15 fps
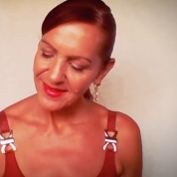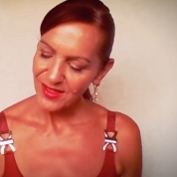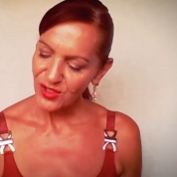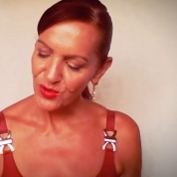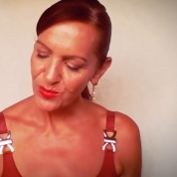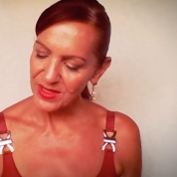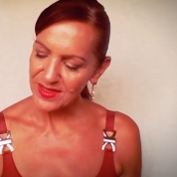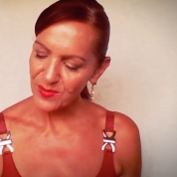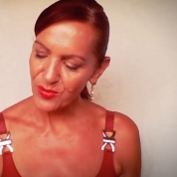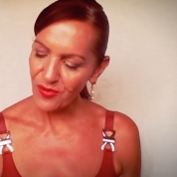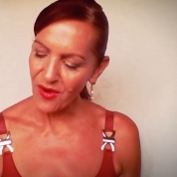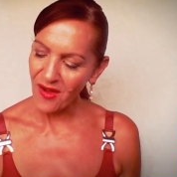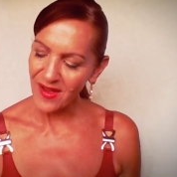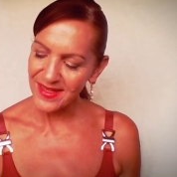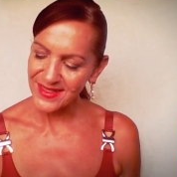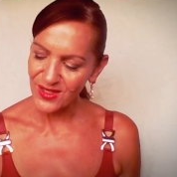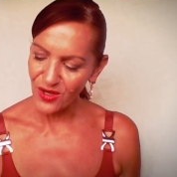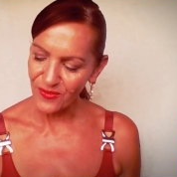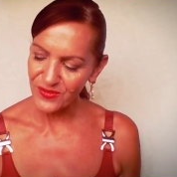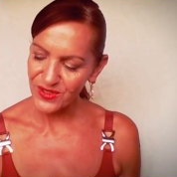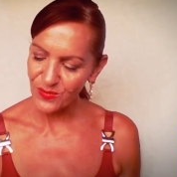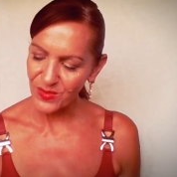You'll be surprised
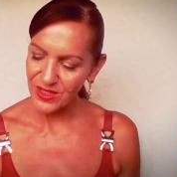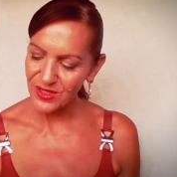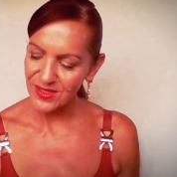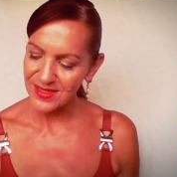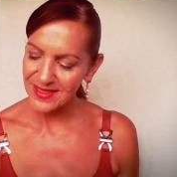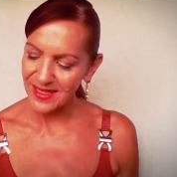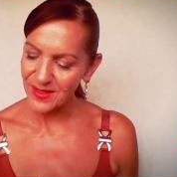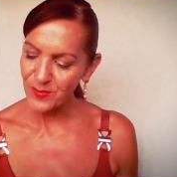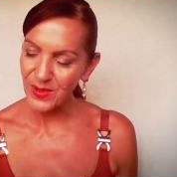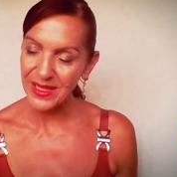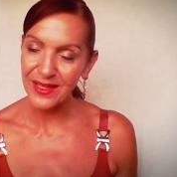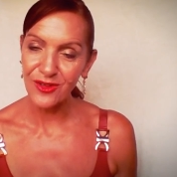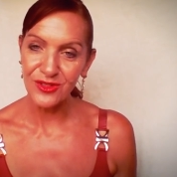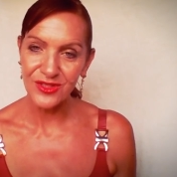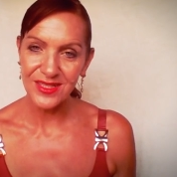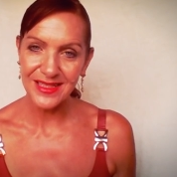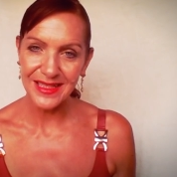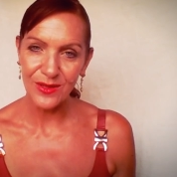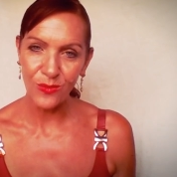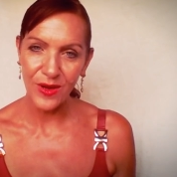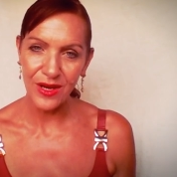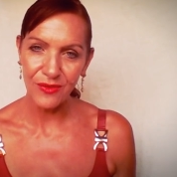often when you start being consciously
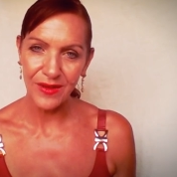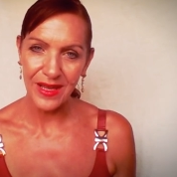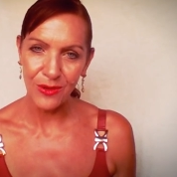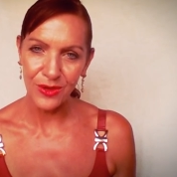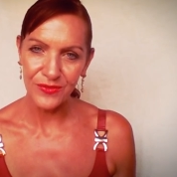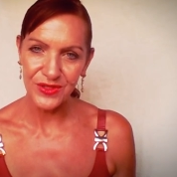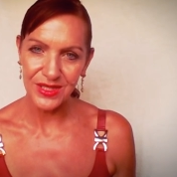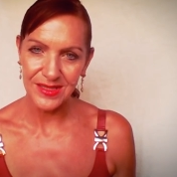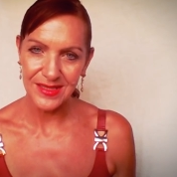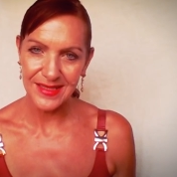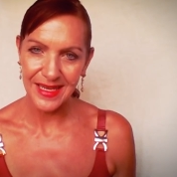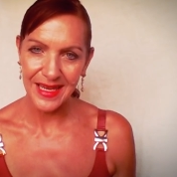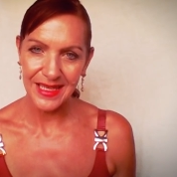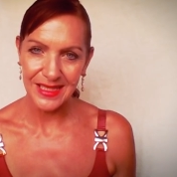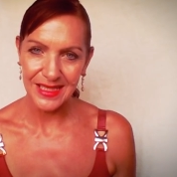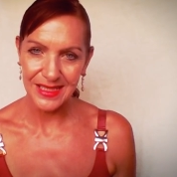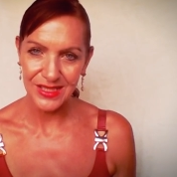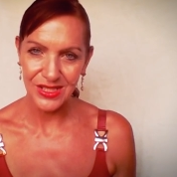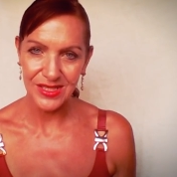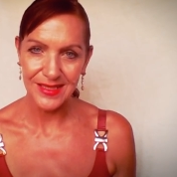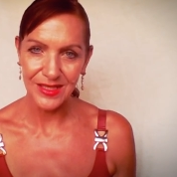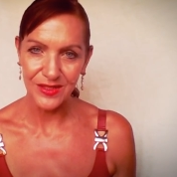aware of how often you're saying things to
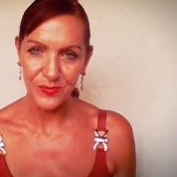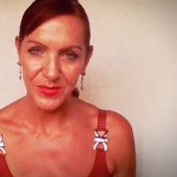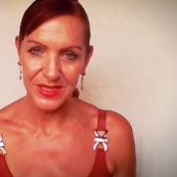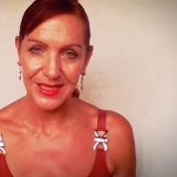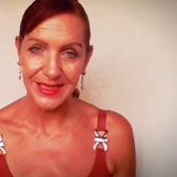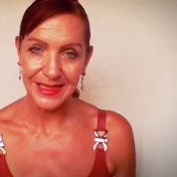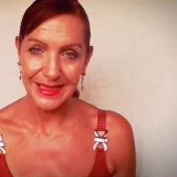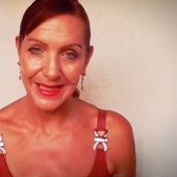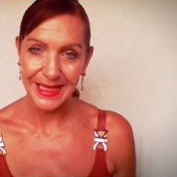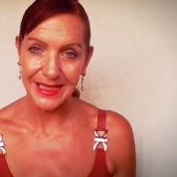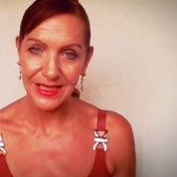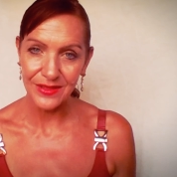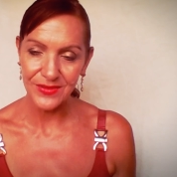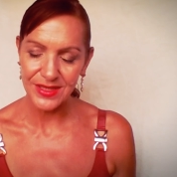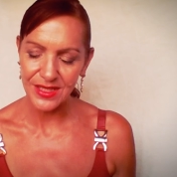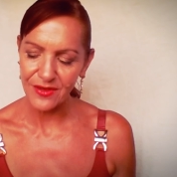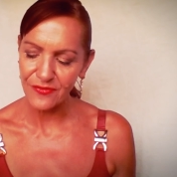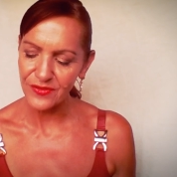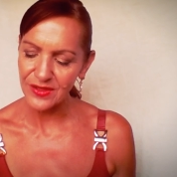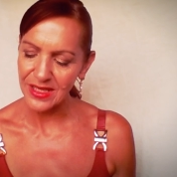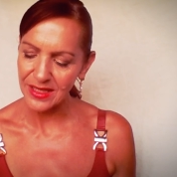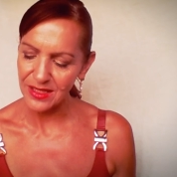yourself, particularly negative stuff,
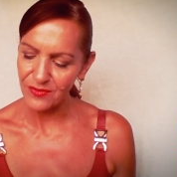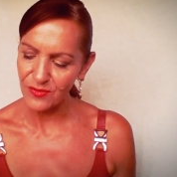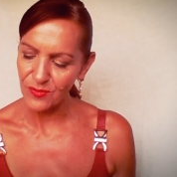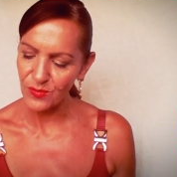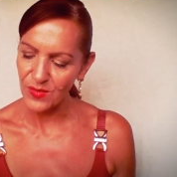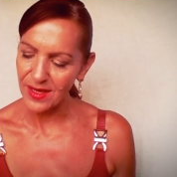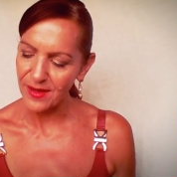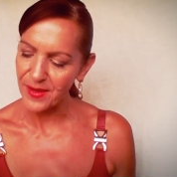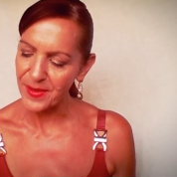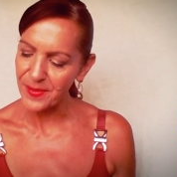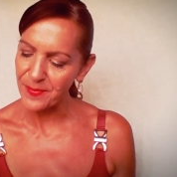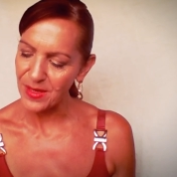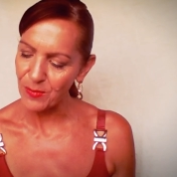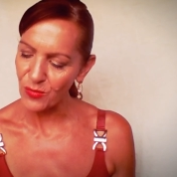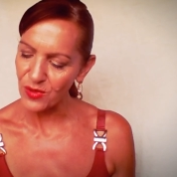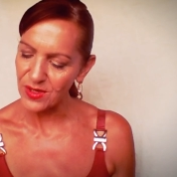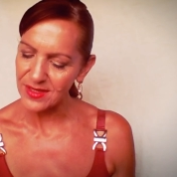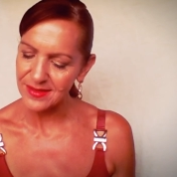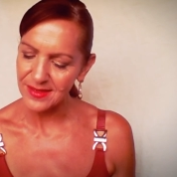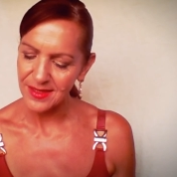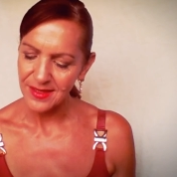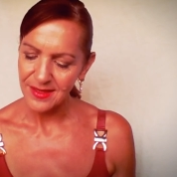negative um,
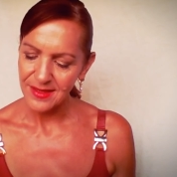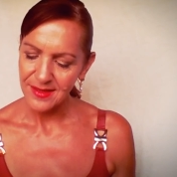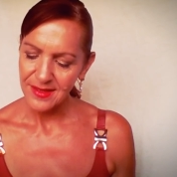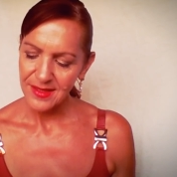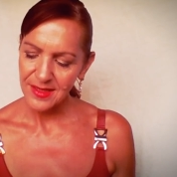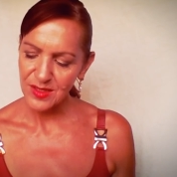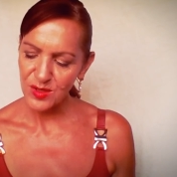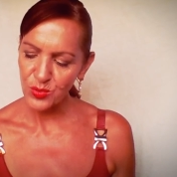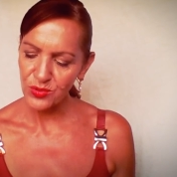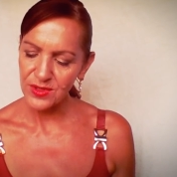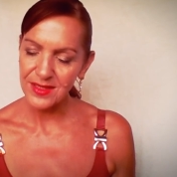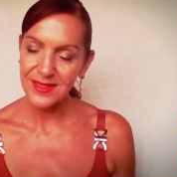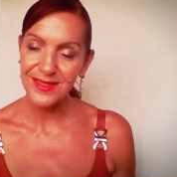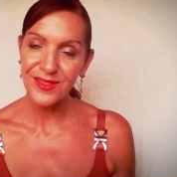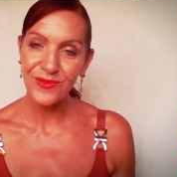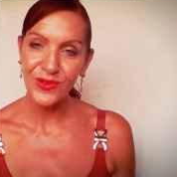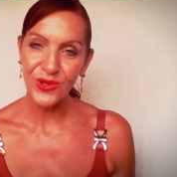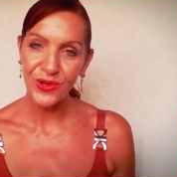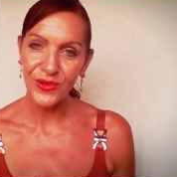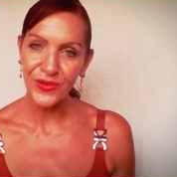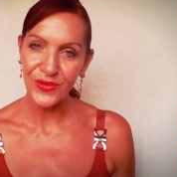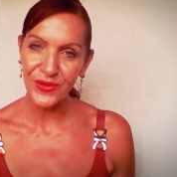memories, experiences you've
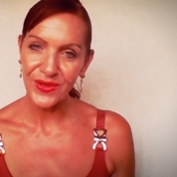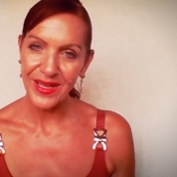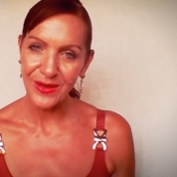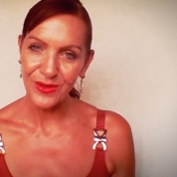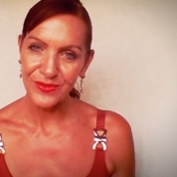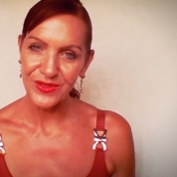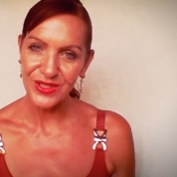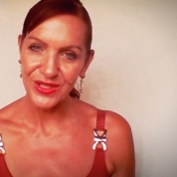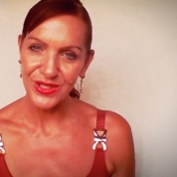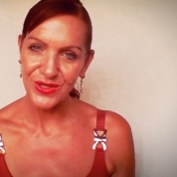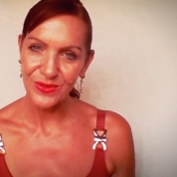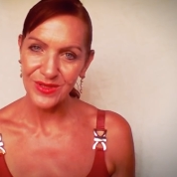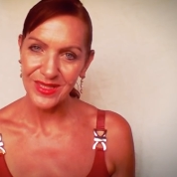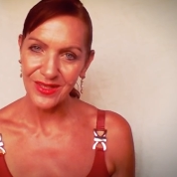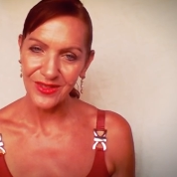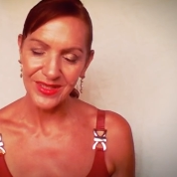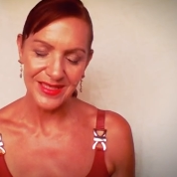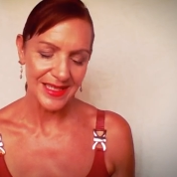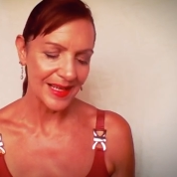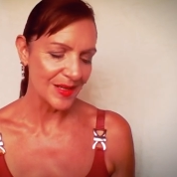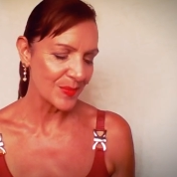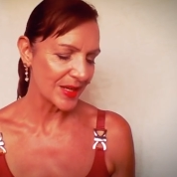gone through, how often you're doing it on a
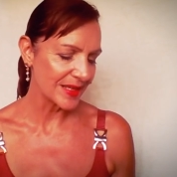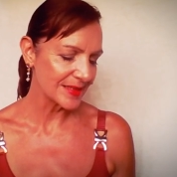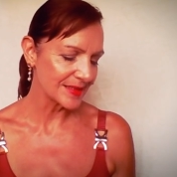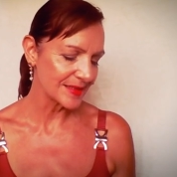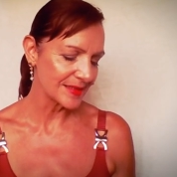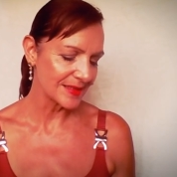daily basis.